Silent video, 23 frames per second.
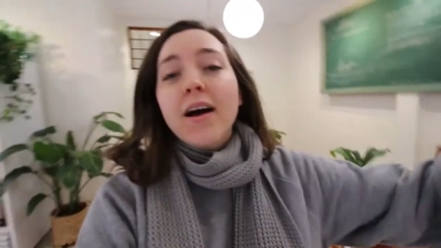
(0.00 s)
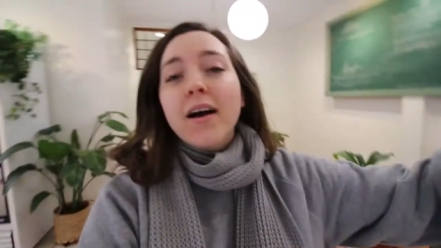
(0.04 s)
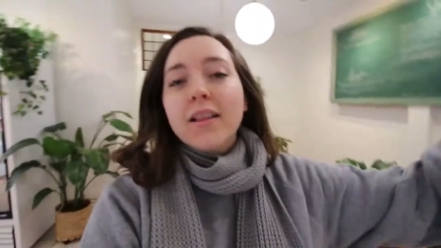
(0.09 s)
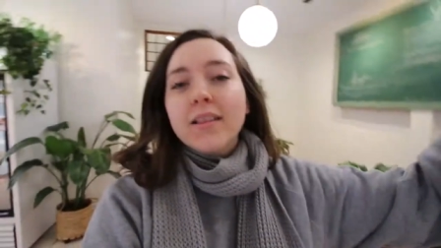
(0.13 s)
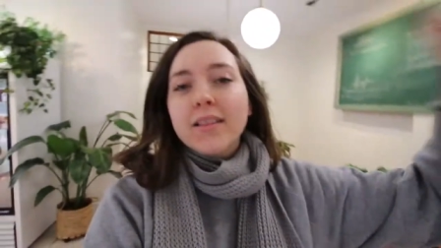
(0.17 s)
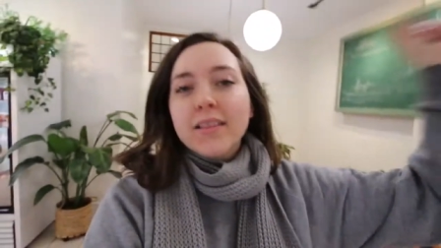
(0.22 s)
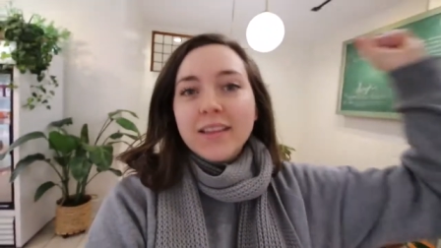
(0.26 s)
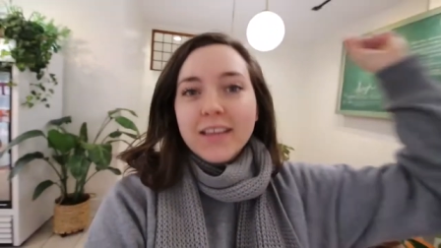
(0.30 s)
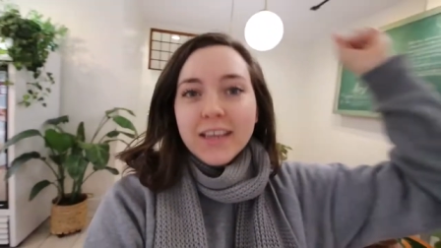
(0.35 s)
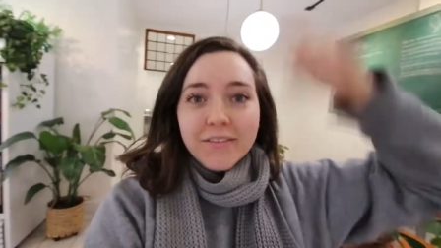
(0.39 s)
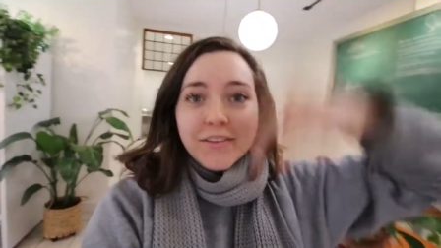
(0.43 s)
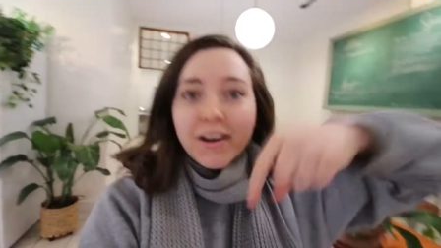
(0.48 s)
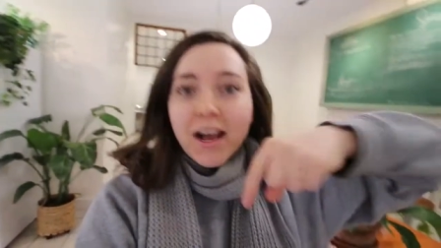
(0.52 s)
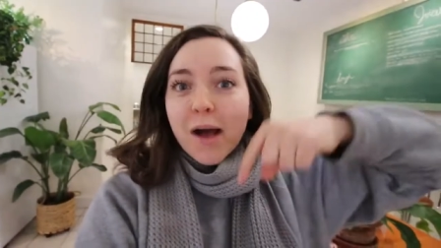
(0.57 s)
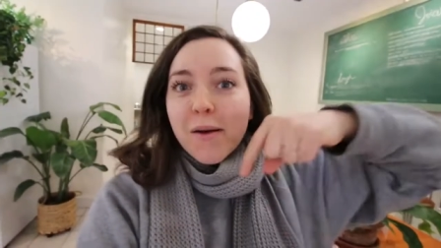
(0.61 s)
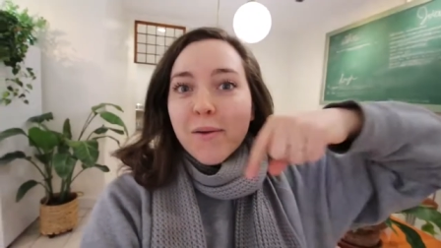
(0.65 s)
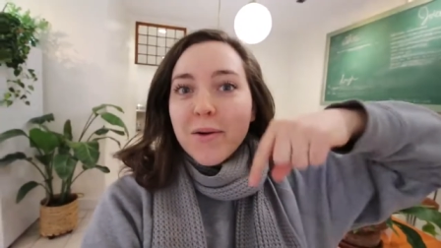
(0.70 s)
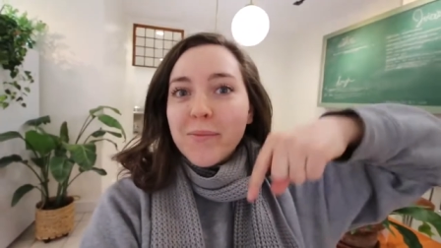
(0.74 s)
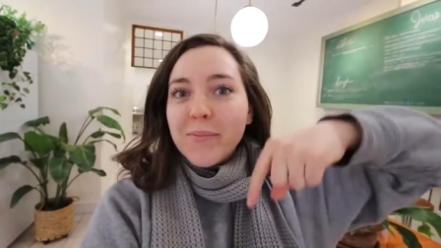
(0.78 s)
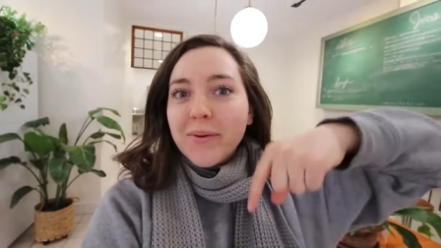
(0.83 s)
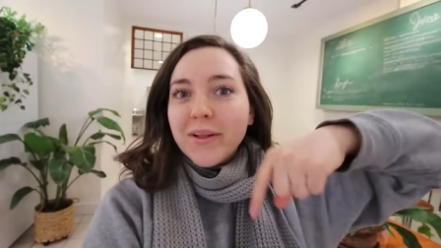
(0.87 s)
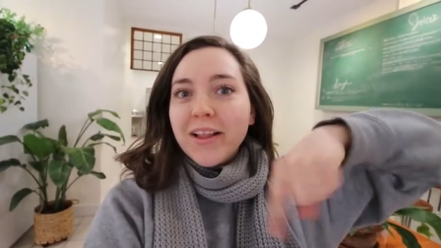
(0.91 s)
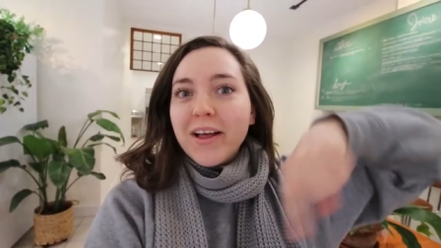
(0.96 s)
Leave a
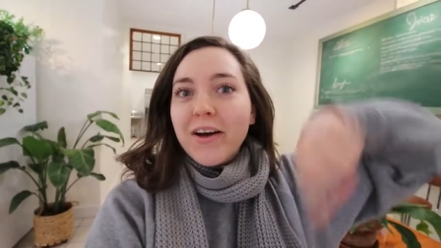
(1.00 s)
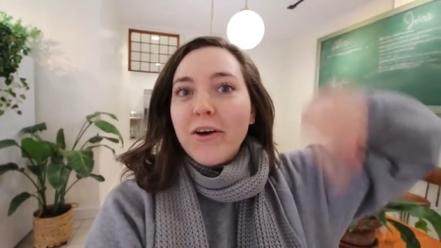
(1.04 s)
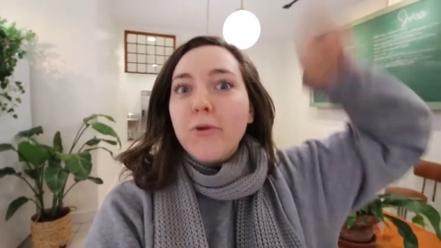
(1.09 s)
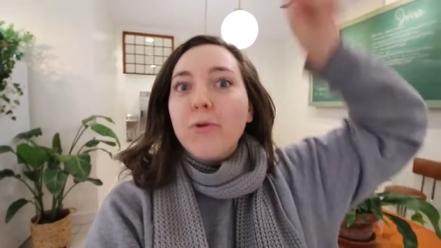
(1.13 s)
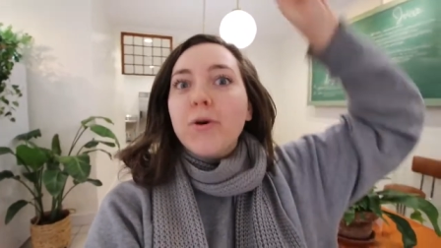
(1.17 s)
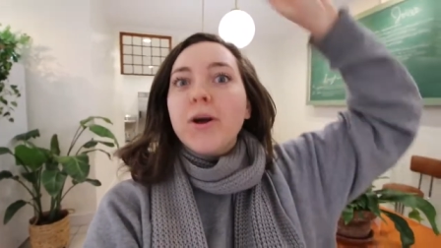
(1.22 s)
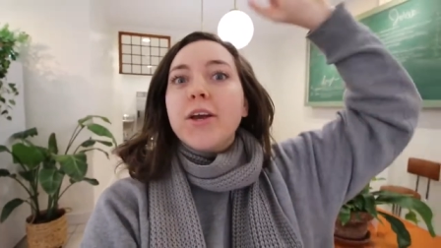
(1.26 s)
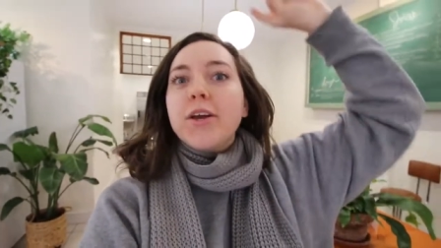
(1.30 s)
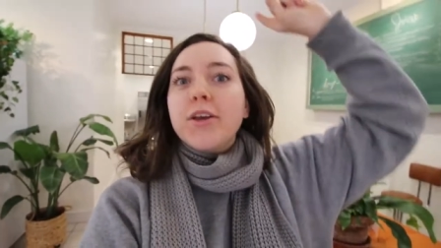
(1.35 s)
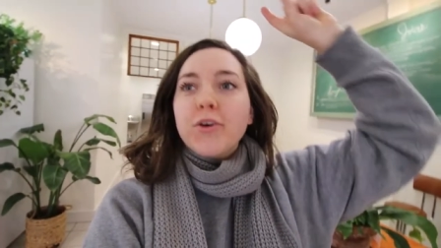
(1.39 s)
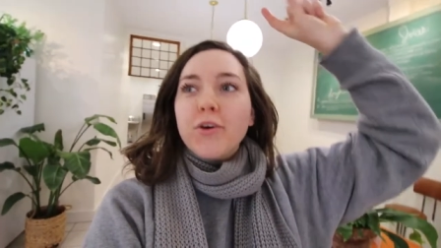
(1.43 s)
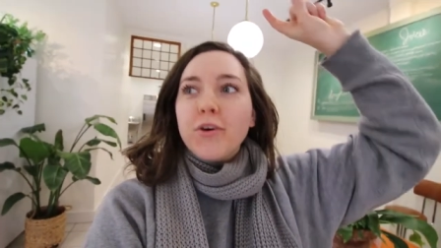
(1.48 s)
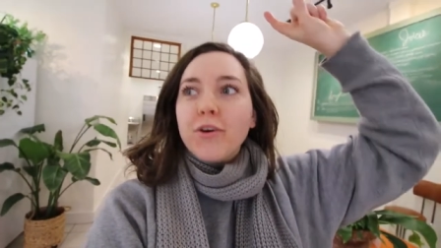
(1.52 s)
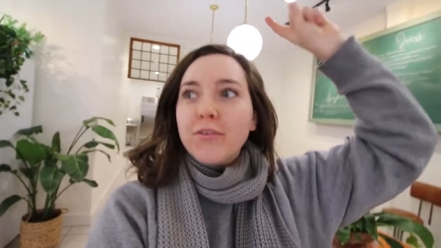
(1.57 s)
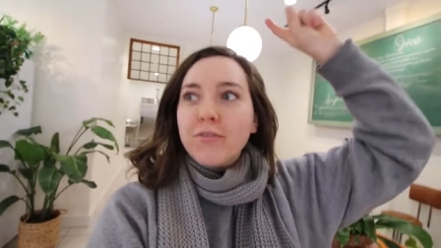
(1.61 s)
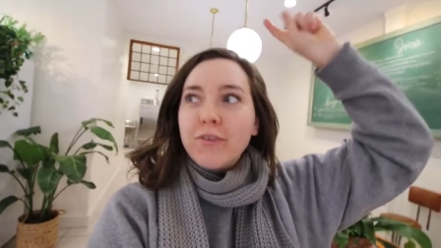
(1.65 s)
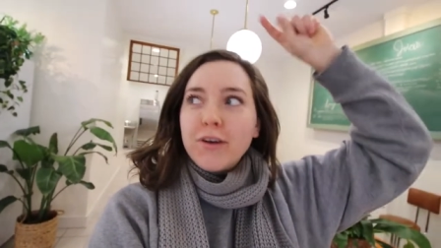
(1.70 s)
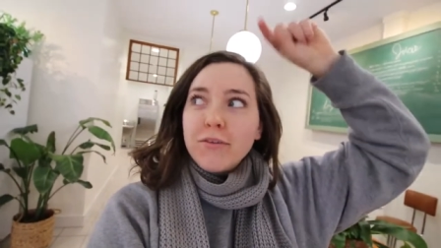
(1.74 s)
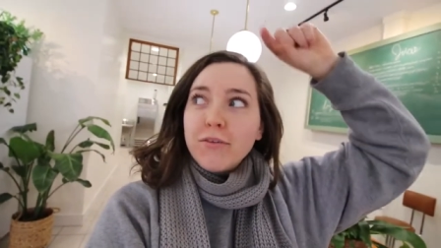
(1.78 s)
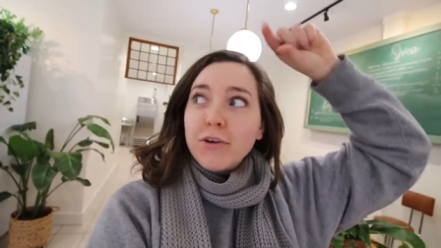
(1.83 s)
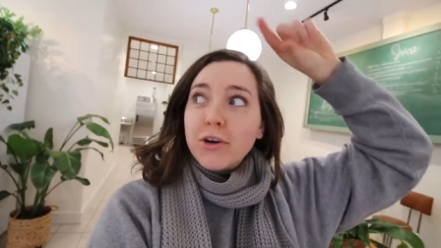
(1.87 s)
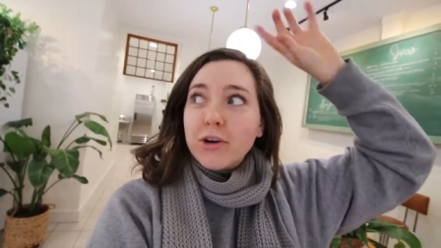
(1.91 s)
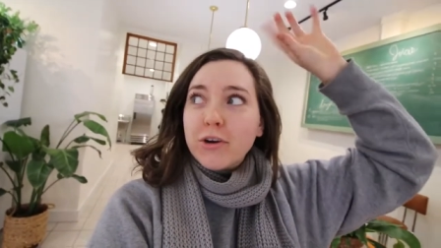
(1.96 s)
comment below what your
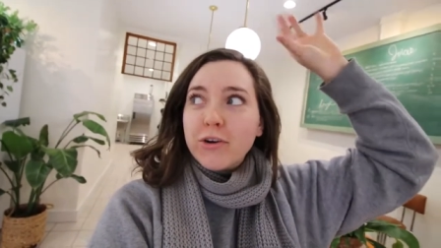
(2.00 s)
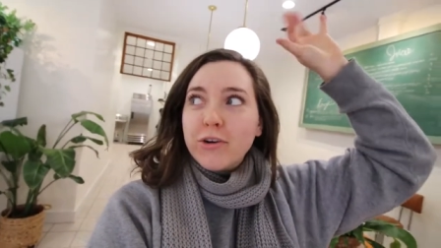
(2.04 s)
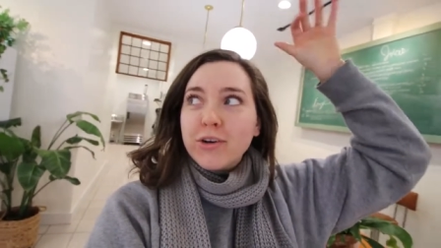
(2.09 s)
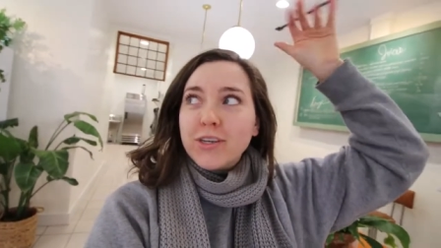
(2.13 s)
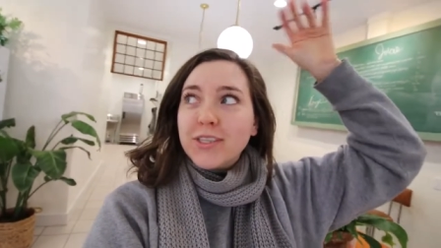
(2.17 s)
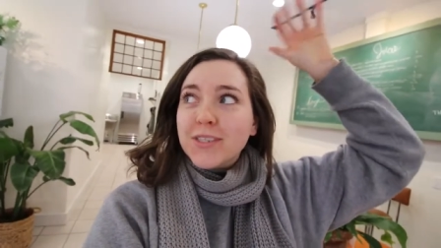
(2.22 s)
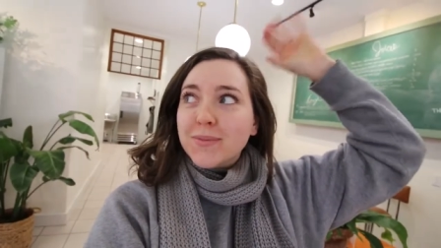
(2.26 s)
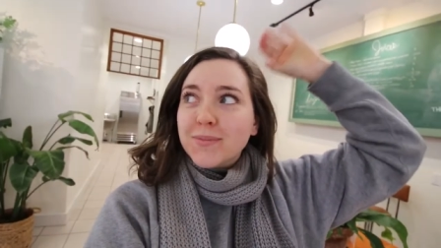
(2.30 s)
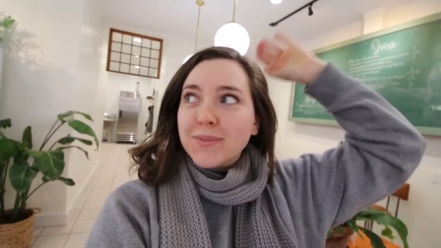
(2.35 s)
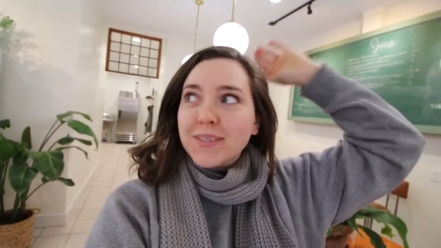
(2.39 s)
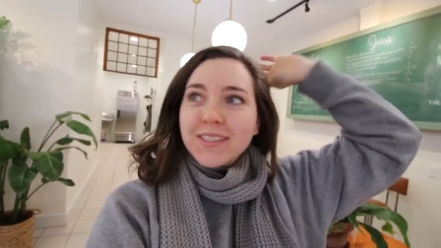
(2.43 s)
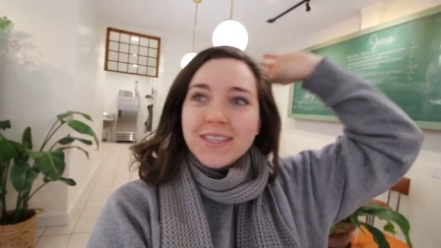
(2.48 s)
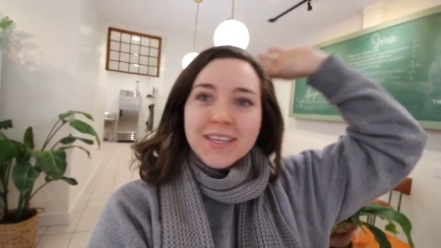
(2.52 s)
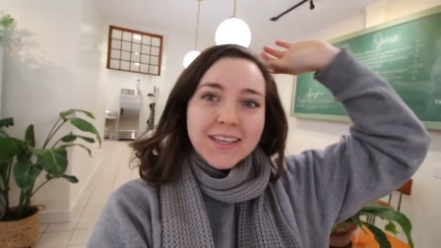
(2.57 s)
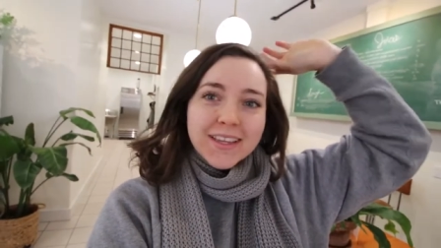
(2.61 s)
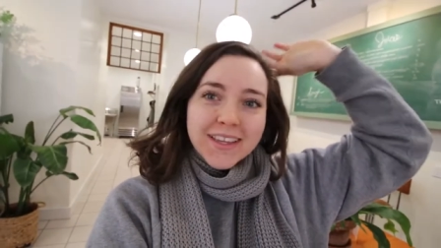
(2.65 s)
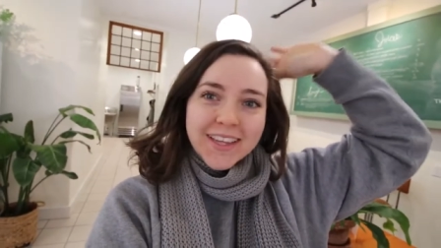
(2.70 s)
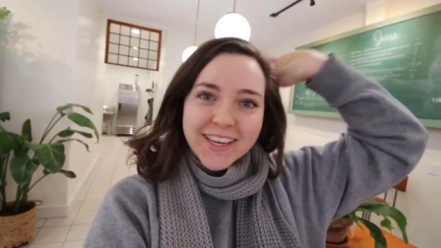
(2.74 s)
favorite Christmassy